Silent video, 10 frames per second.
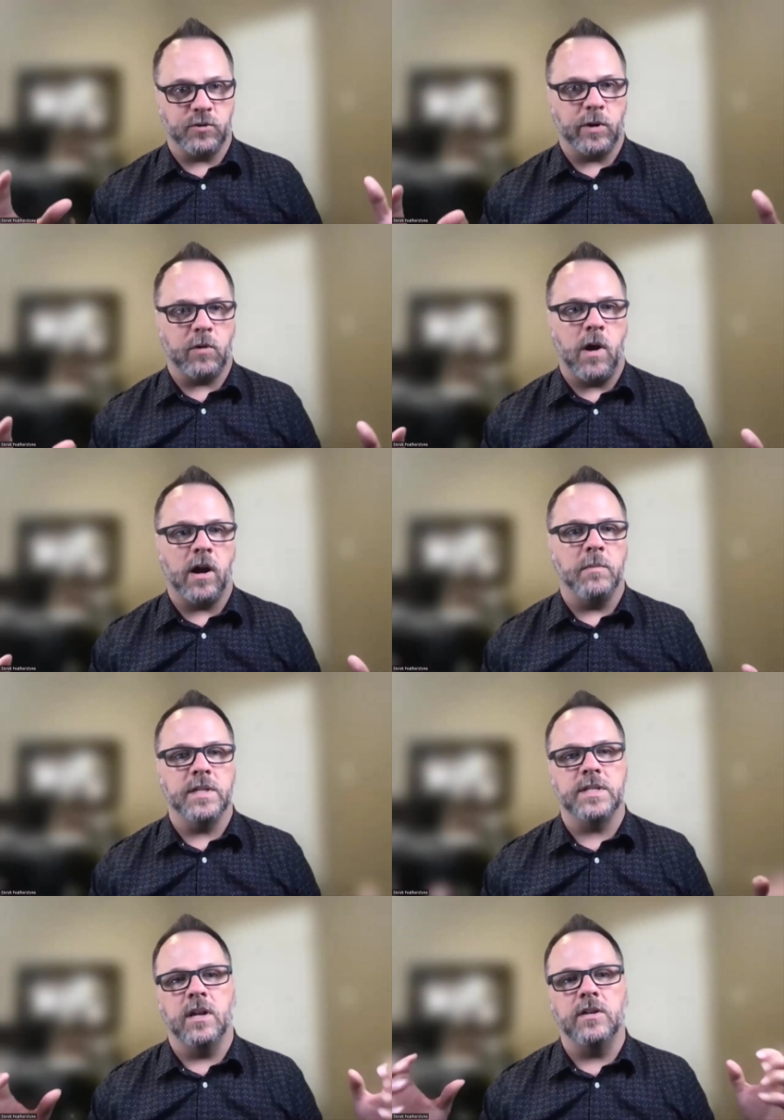
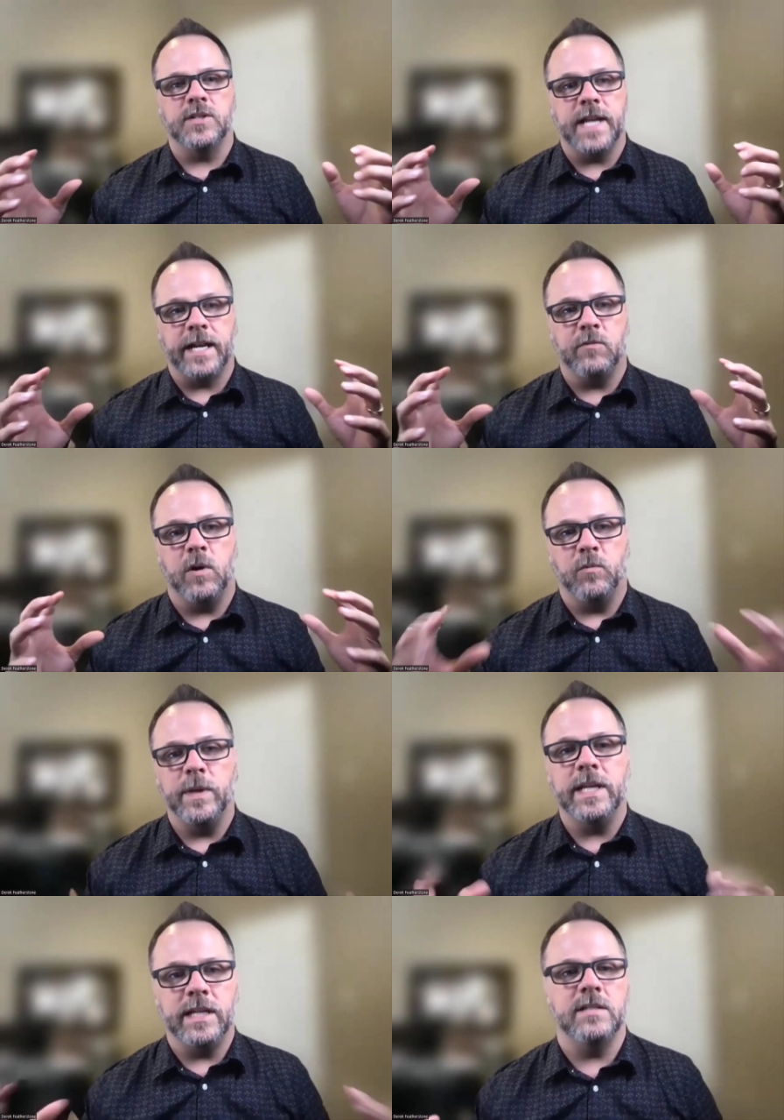requirements and understanding what
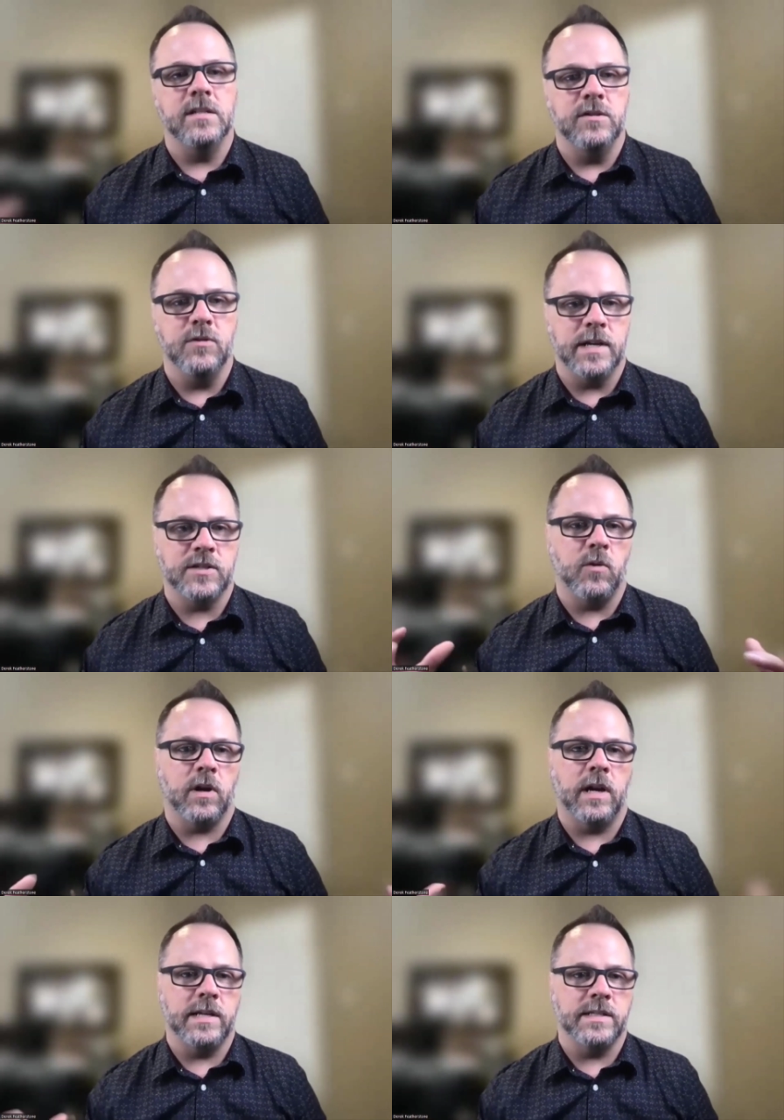we need to do as an
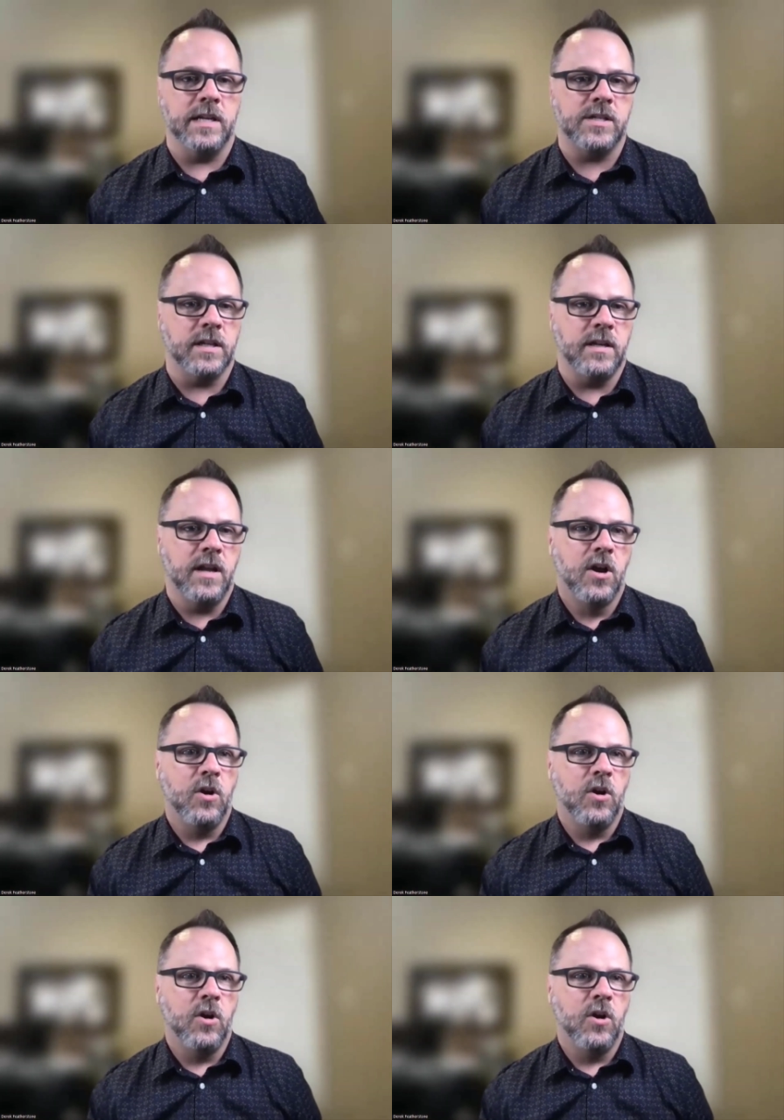organization